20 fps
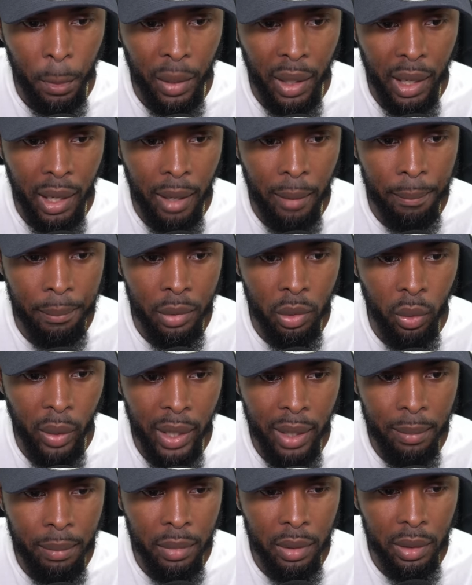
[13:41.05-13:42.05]
Um,
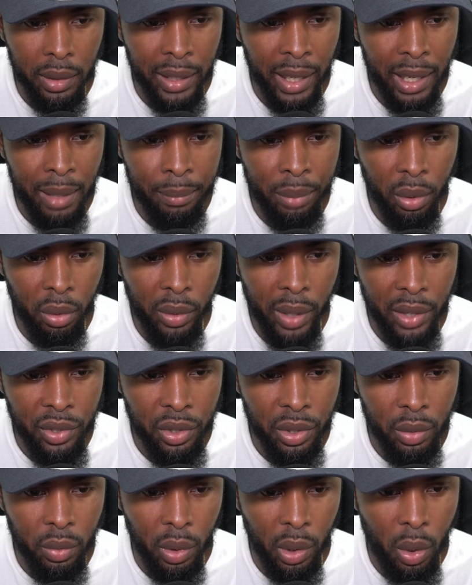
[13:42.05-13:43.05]
great game
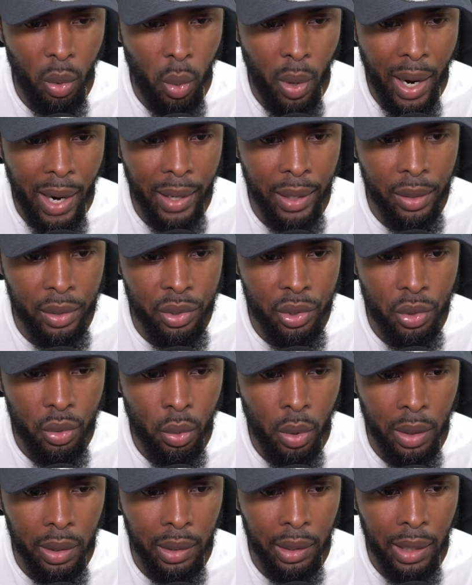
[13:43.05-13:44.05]
progression required
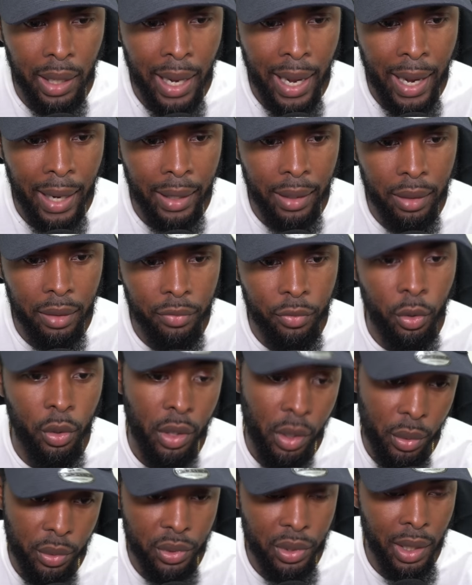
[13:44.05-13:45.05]
to unlock for
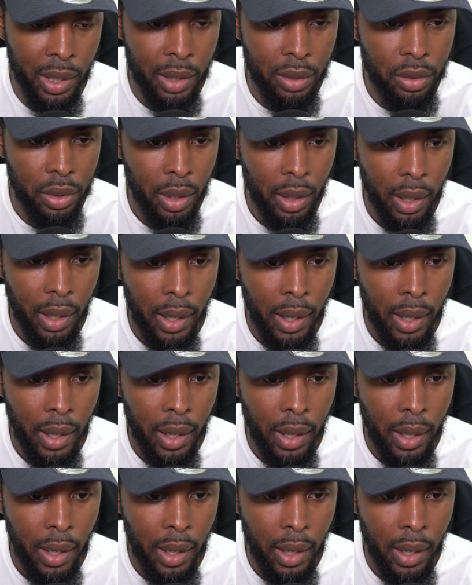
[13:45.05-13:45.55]
those things.